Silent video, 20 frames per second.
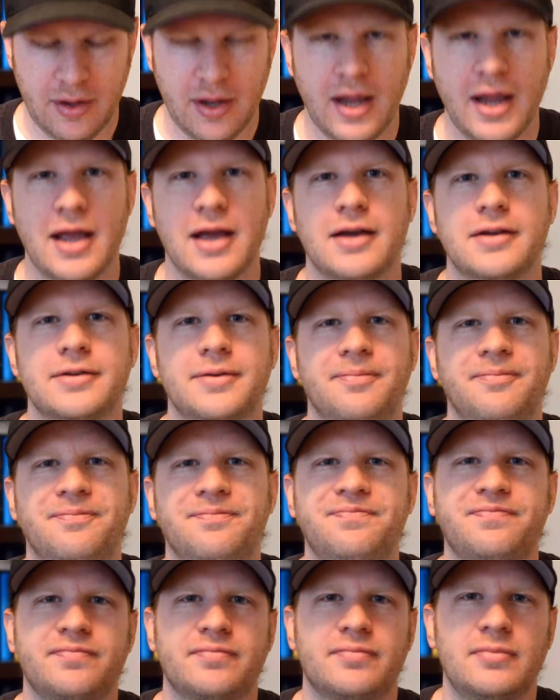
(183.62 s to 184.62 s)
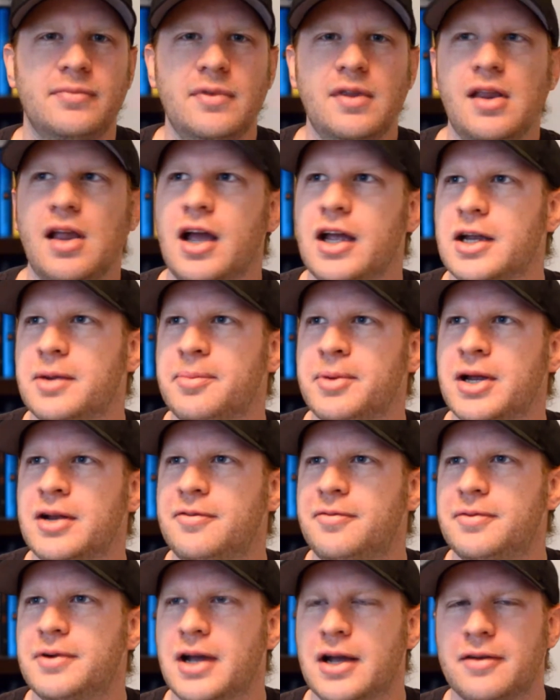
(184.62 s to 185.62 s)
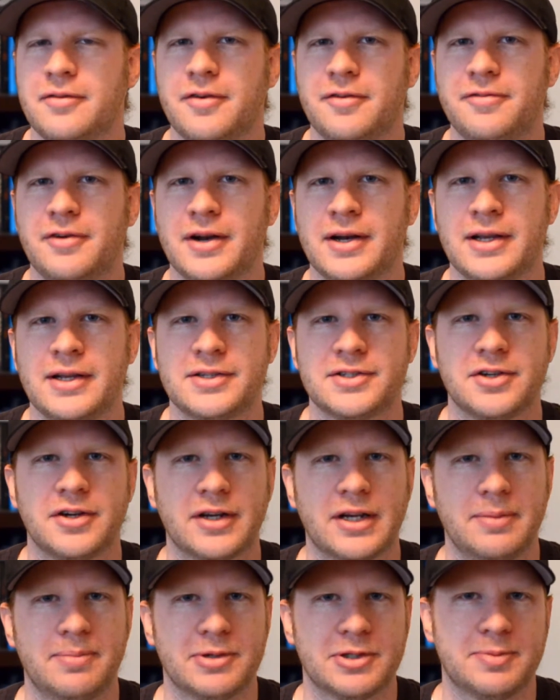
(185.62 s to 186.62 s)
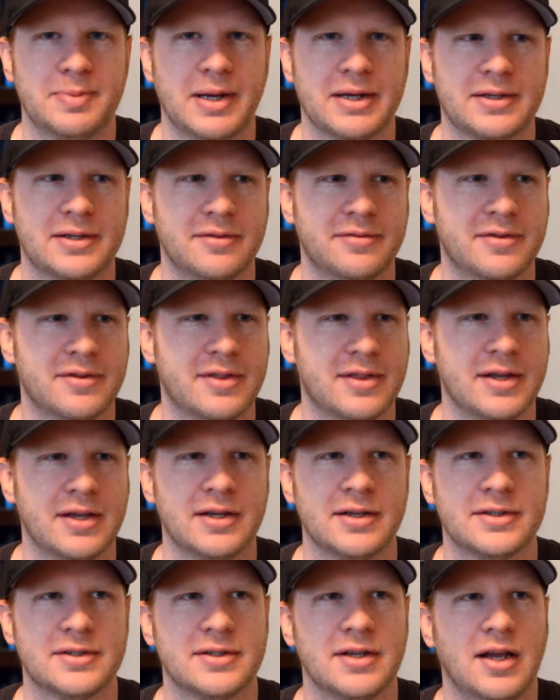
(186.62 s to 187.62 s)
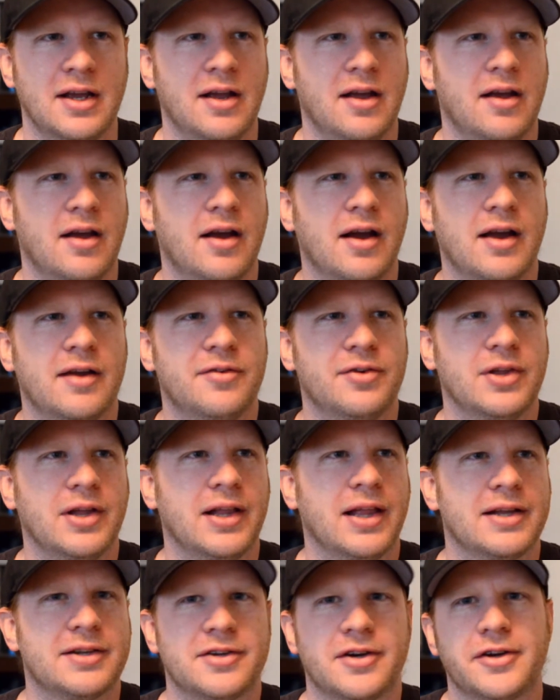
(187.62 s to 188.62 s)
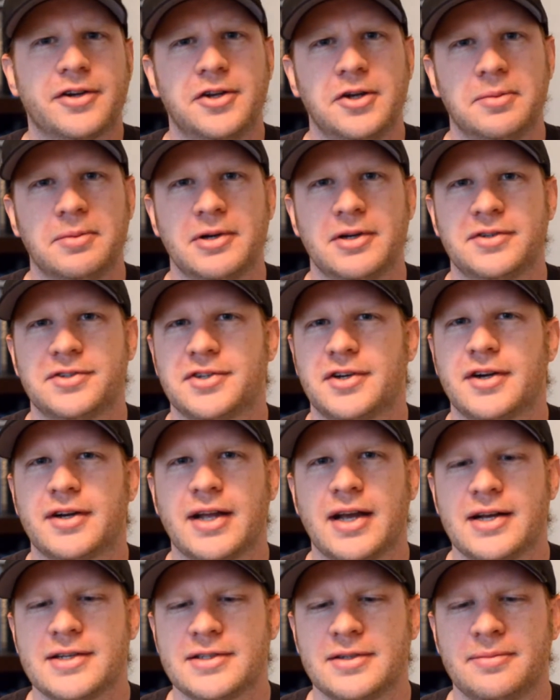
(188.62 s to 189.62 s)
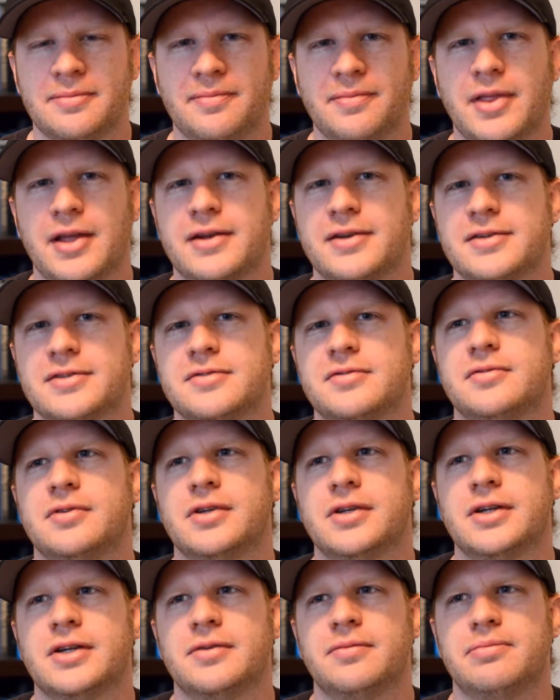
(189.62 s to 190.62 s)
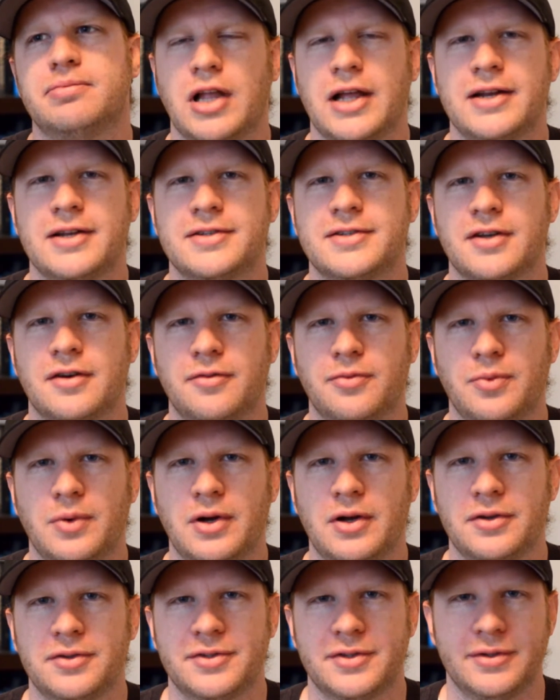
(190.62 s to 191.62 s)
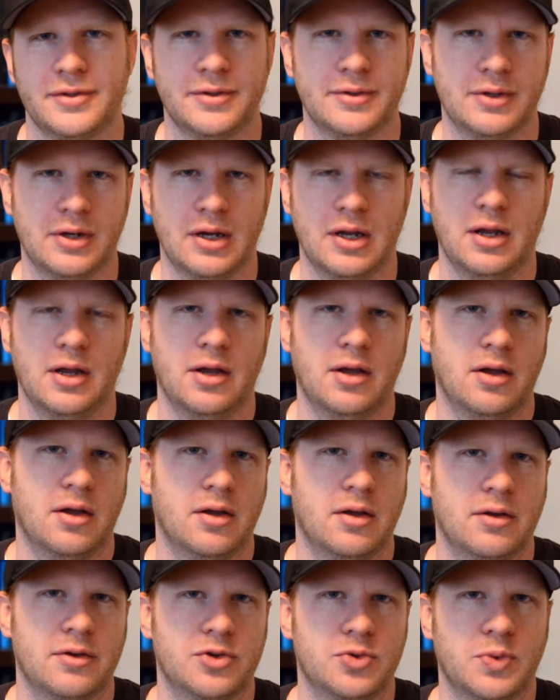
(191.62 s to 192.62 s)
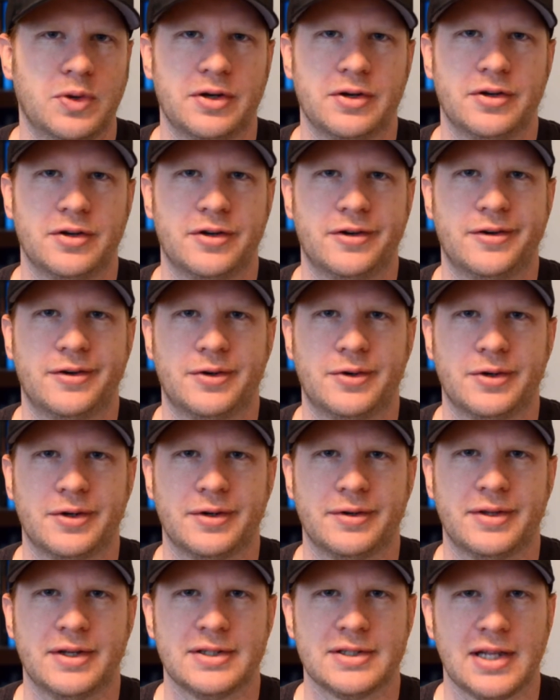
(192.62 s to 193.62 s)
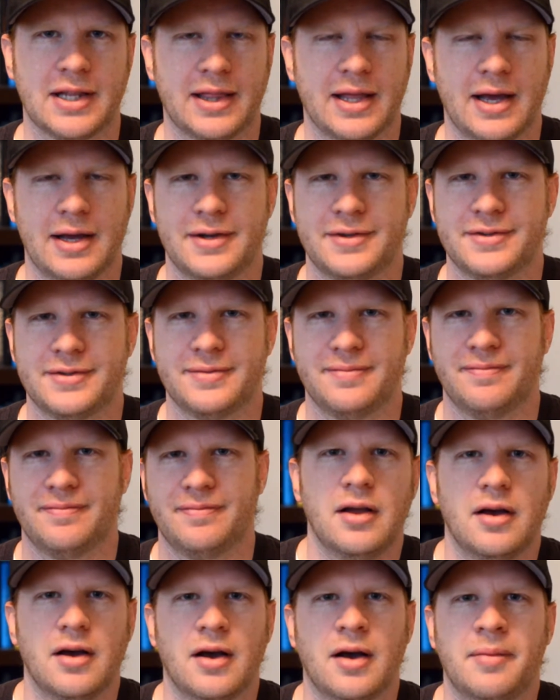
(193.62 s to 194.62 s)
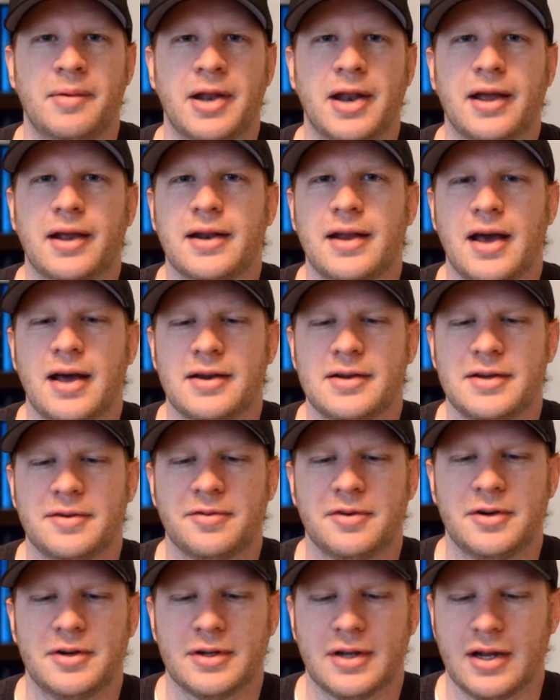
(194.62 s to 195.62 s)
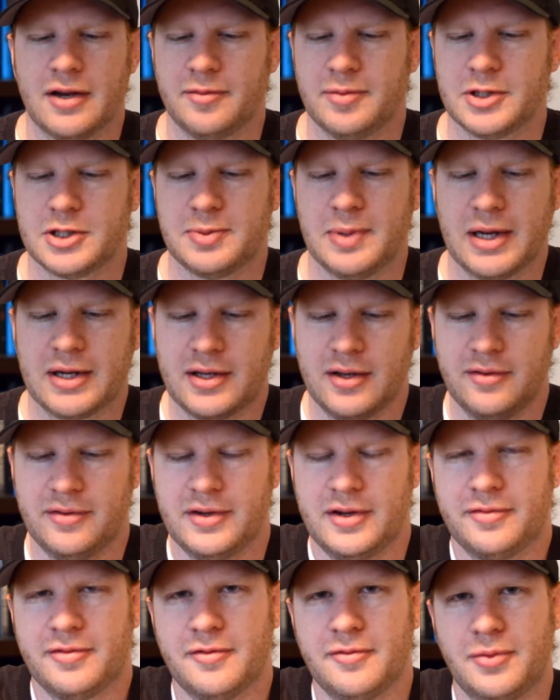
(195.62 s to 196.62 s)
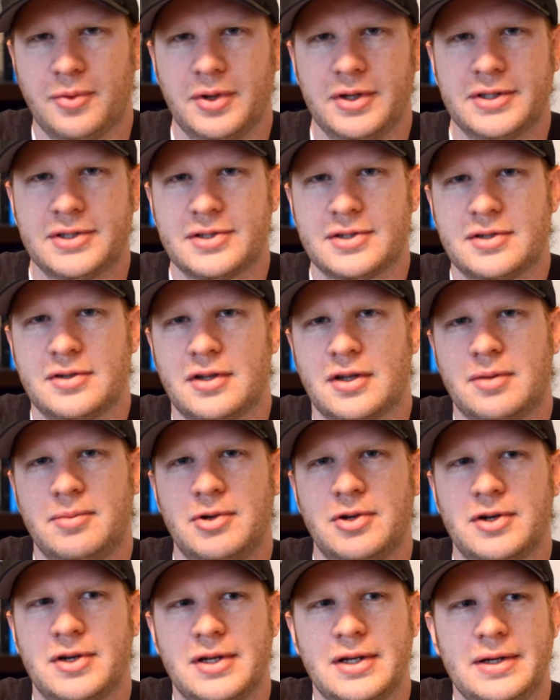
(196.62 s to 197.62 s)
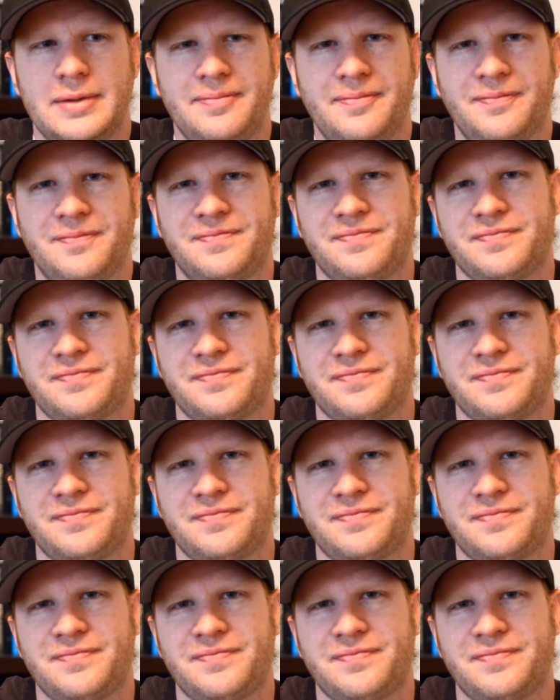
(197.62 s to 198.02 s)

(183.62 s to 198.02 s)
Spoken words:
And I can bring a kind of a funny, snarky perspective to things. I really like dark humor and sarcasm. That doesn't really lend itself well to Twitter or things like that. And I can add a different kind of perspective, a different voice to the community.